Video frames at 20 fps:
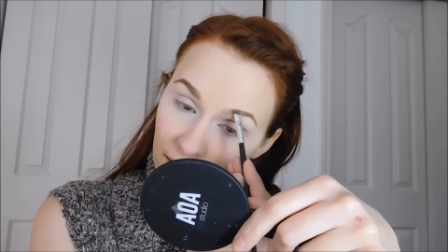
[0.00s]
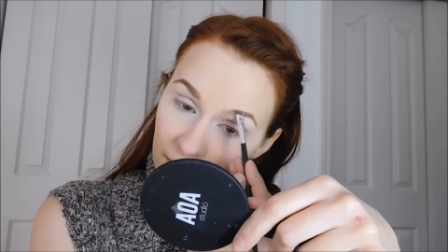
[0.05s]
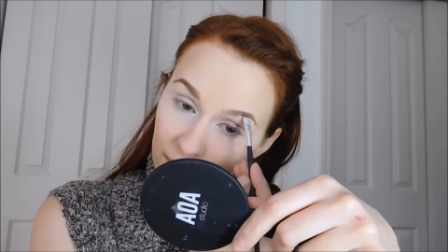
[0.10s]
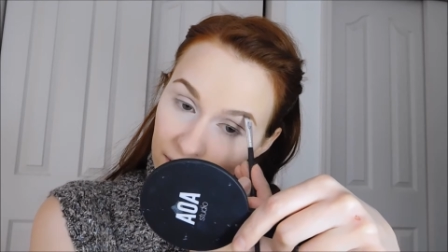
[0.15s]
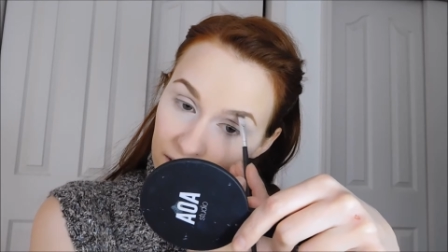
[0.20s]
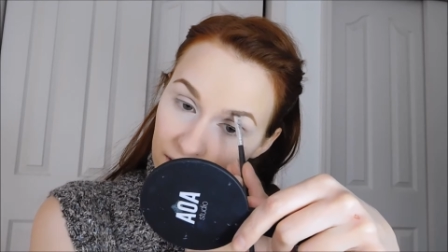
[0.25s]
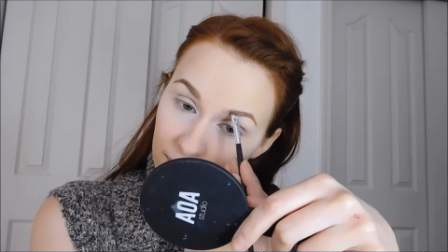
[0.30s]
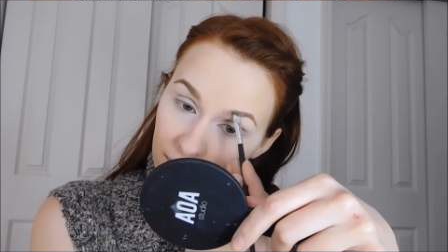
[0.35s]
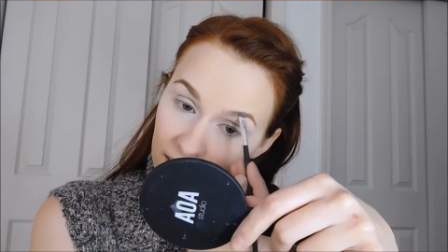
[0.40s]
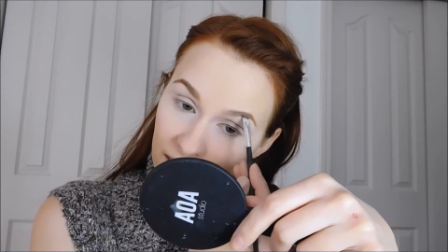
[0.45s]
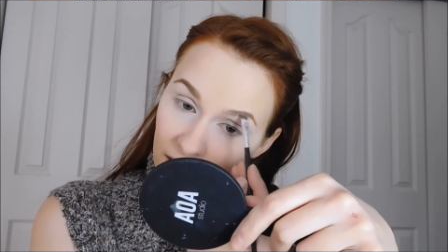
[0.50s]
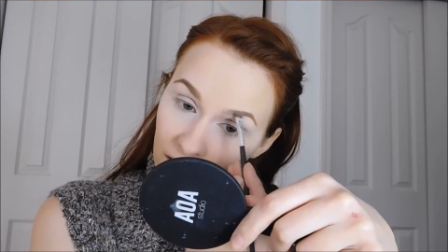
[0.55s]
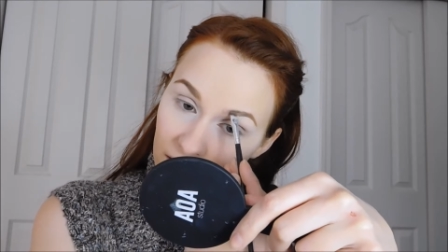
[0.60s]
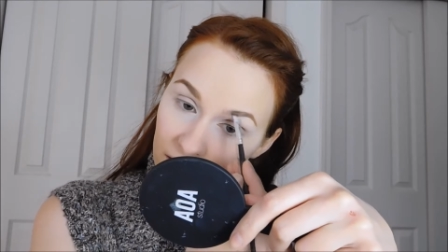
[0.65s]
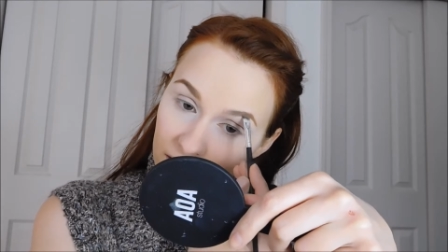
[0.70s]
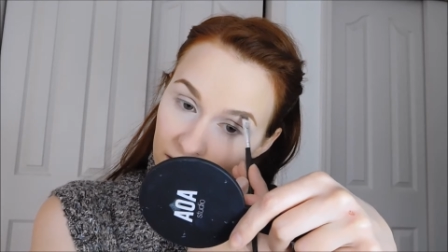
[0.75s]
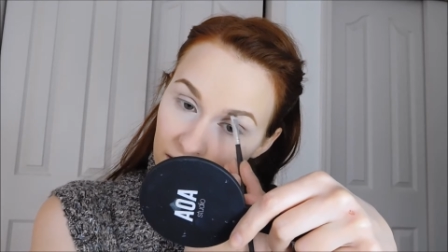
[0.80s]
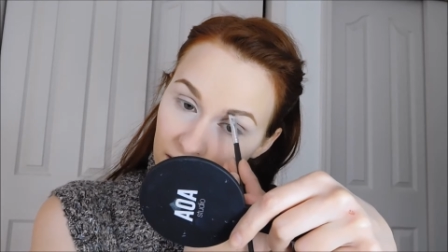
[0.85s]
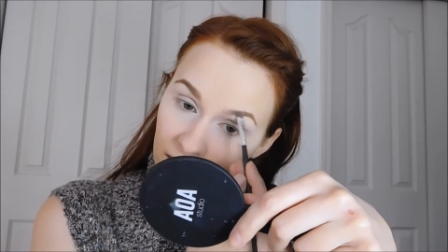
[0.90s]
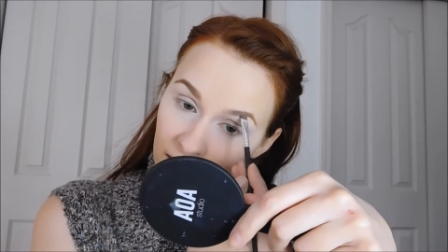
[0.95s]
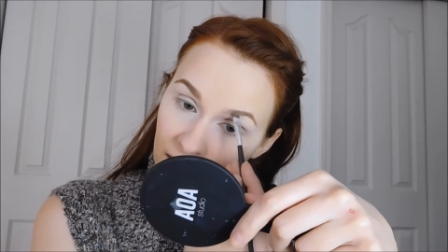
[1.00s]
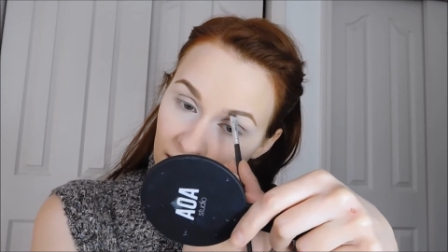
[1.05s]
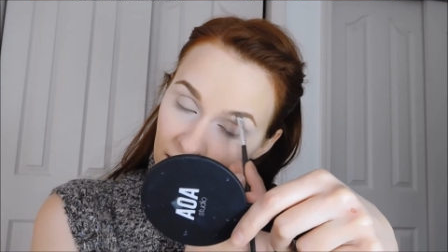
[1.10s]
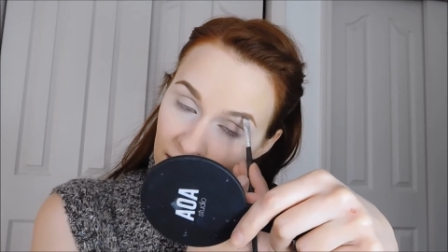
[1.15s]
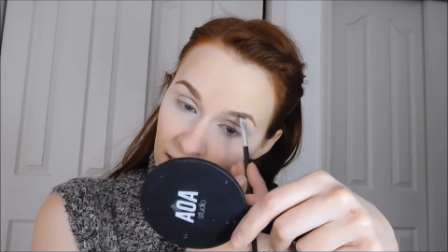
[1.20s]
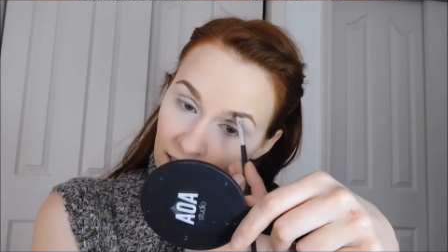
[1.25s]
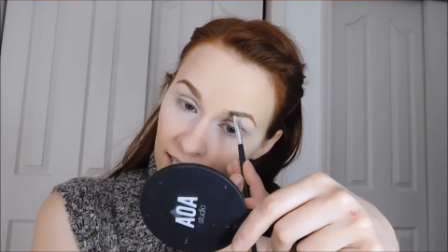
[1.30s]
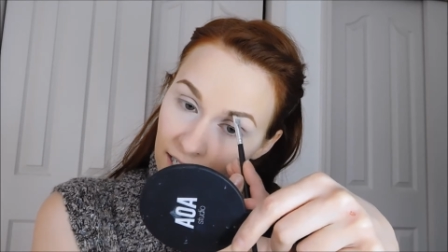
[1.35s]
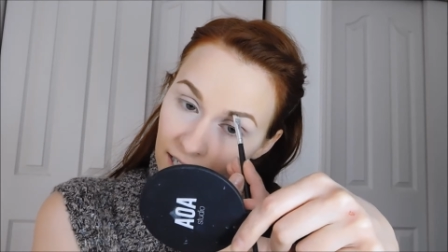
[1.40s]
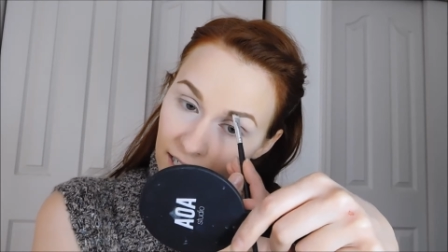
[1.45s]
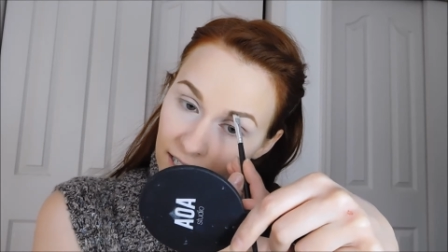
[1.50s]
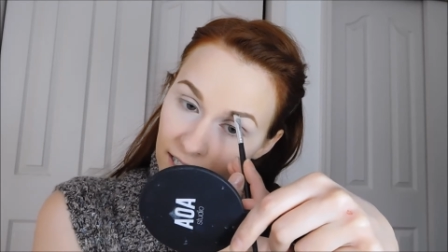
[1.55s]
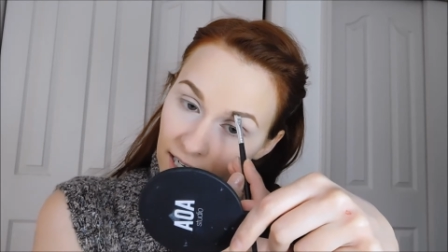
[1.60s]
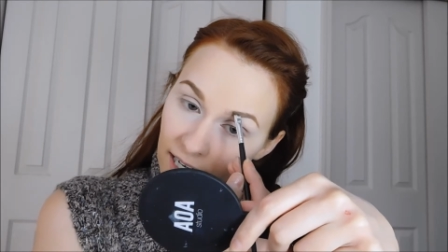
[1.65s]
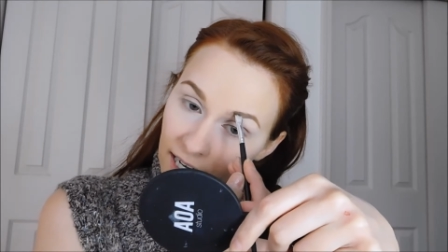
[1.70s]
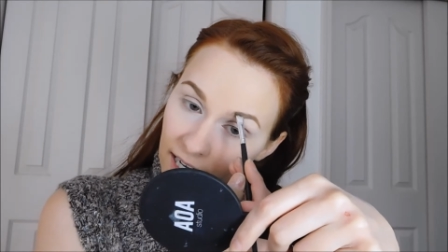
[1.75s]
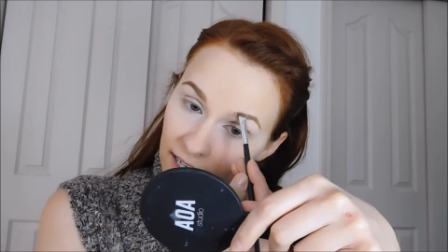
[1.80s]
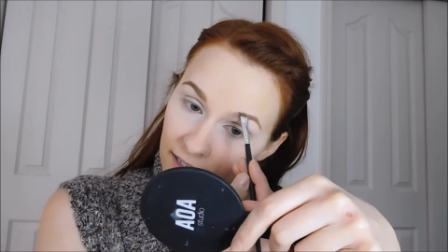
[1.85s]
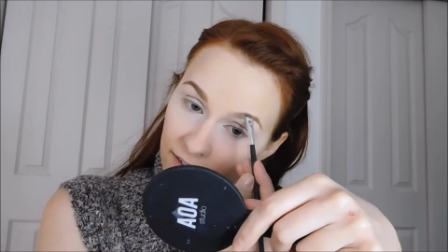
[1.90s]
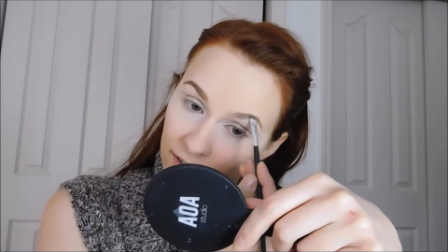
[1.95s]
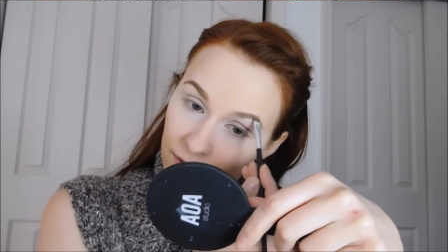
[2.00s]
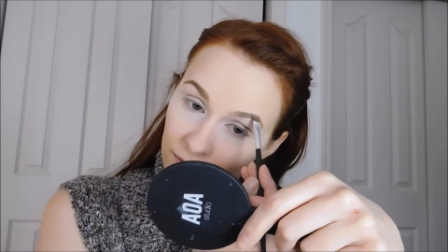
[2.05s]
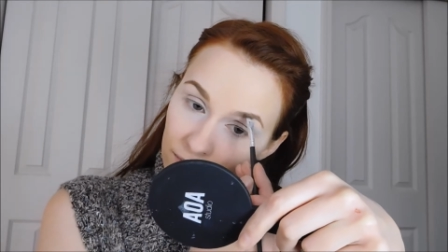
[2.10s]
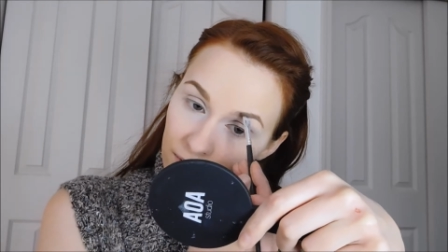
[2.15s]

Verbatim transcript: I went to my doctor and I had her